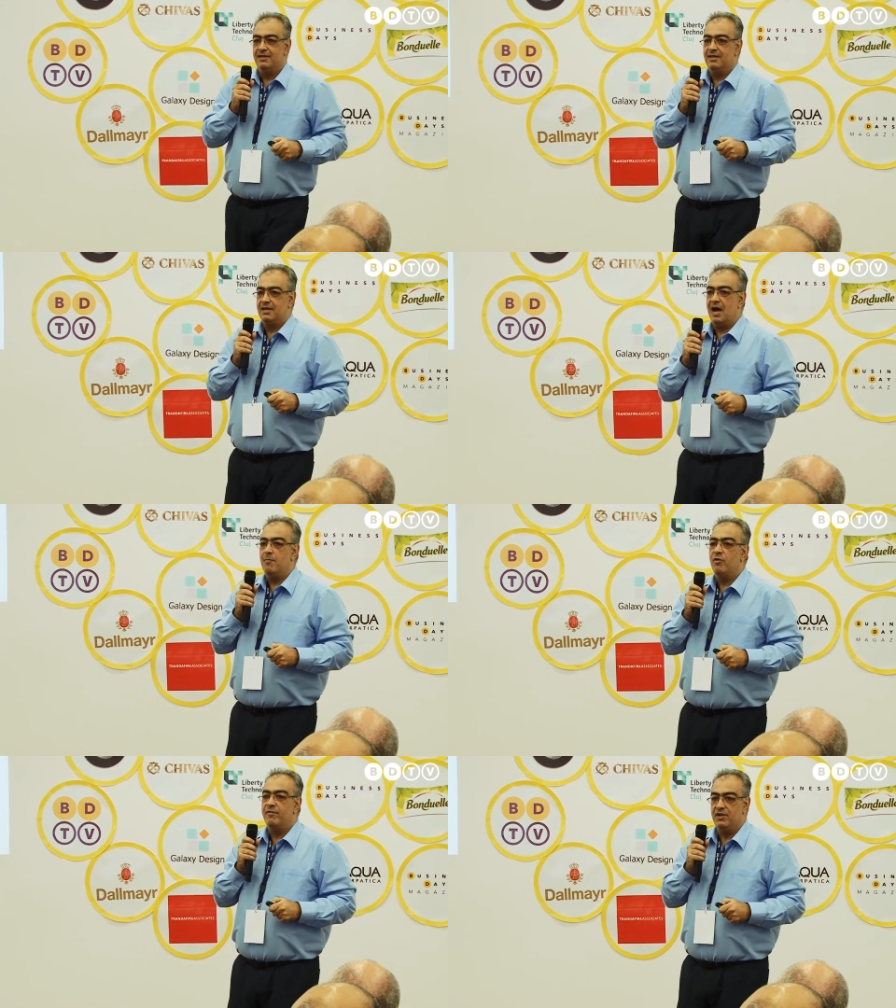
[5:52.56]
come
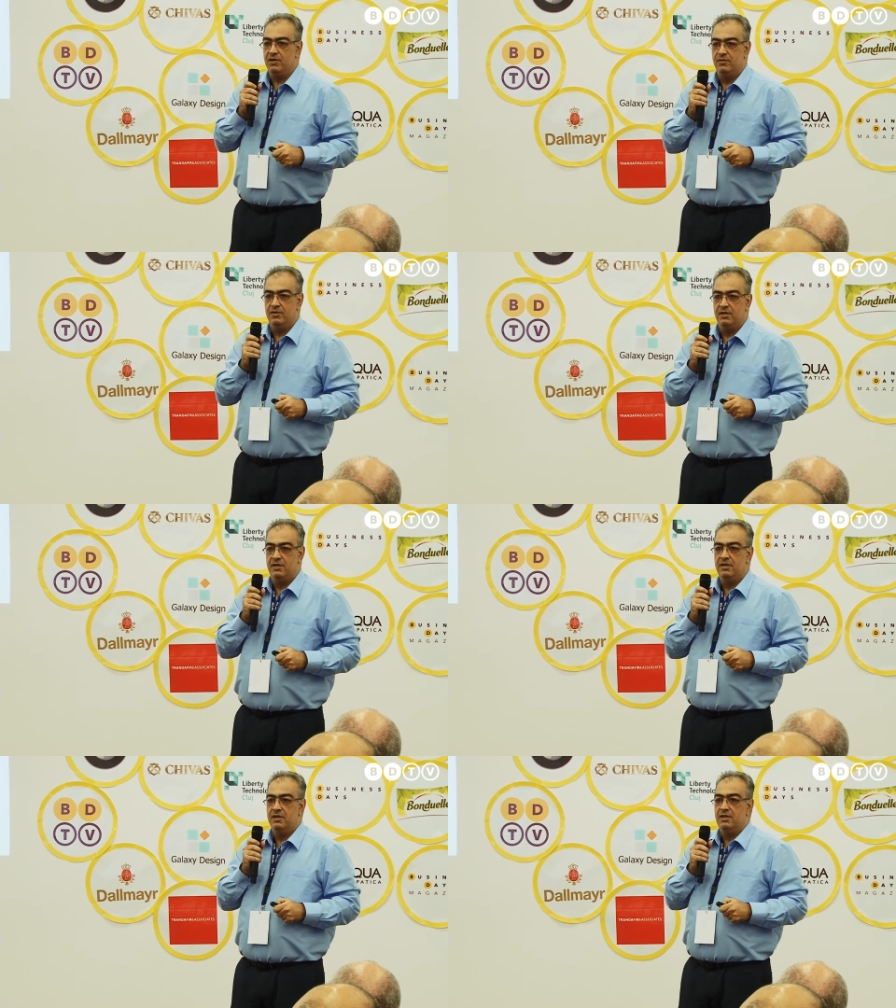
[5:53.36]
over you.
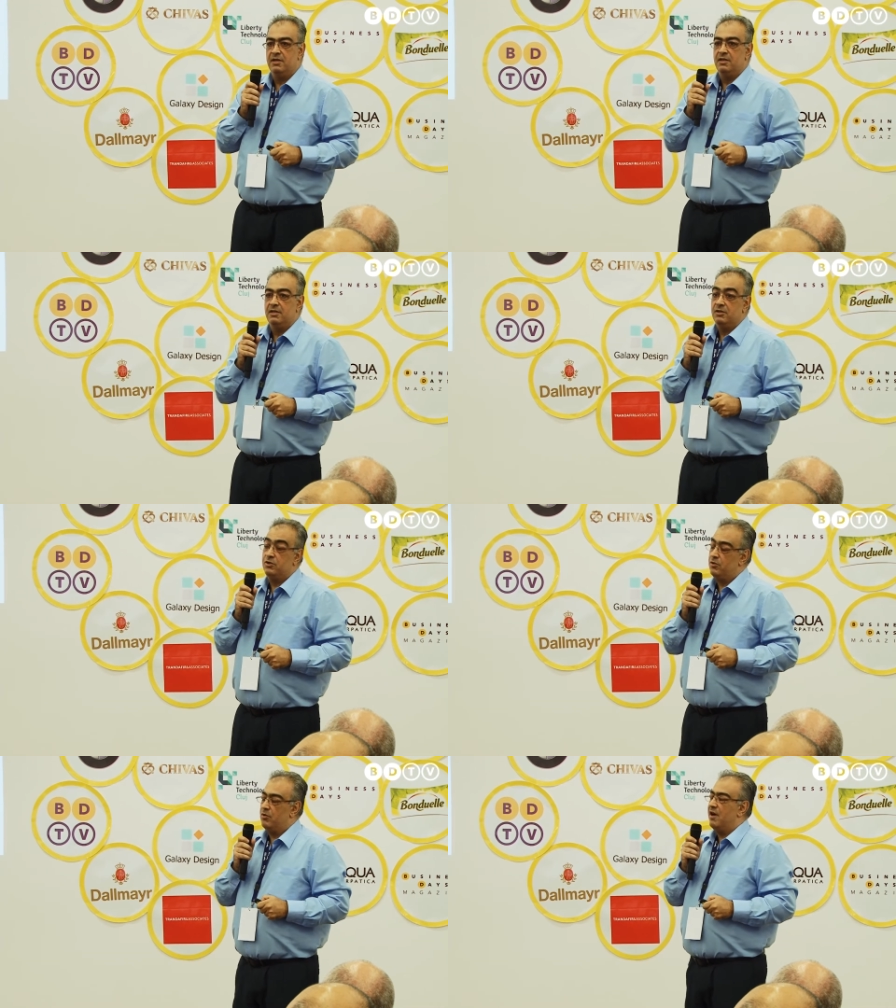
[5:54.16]
So
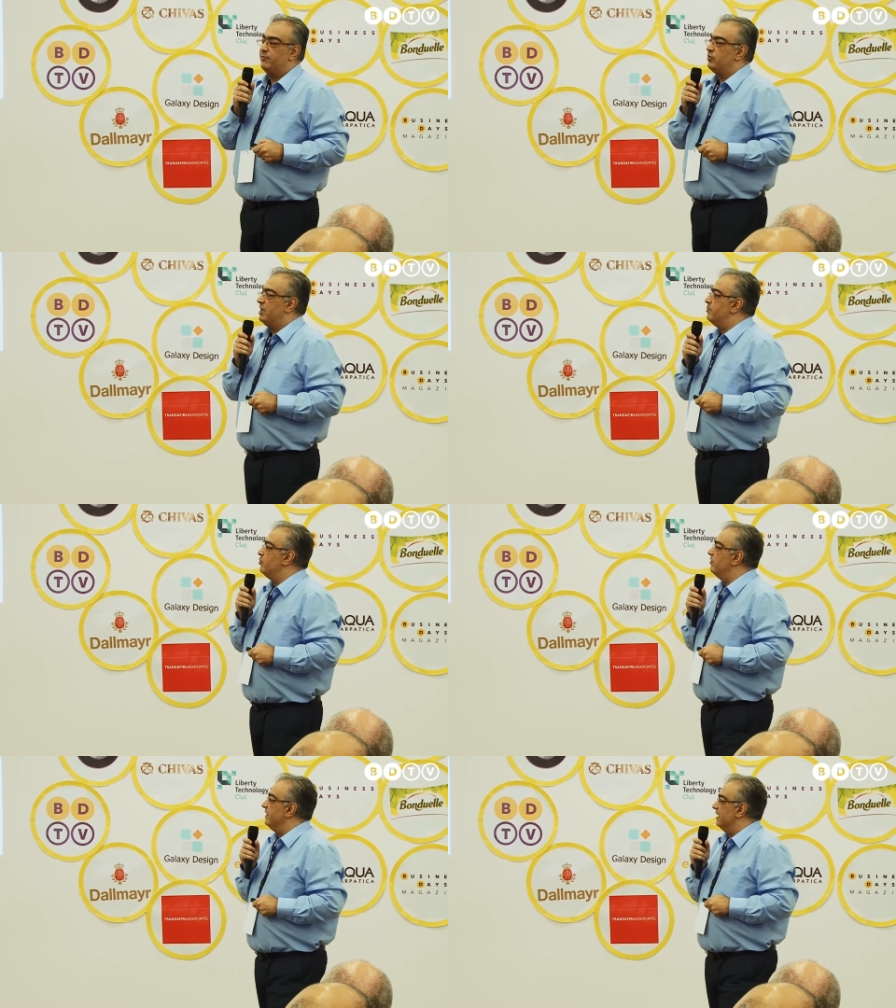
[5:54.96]
you have to keep
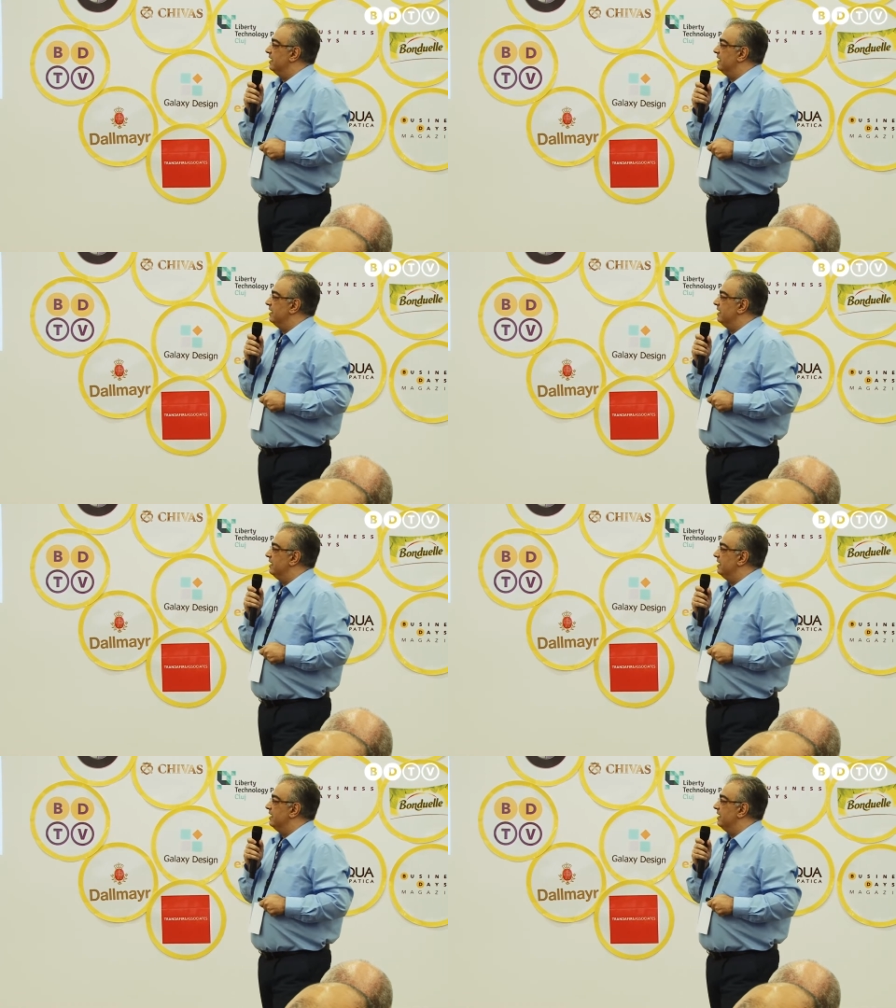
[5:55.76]
moving.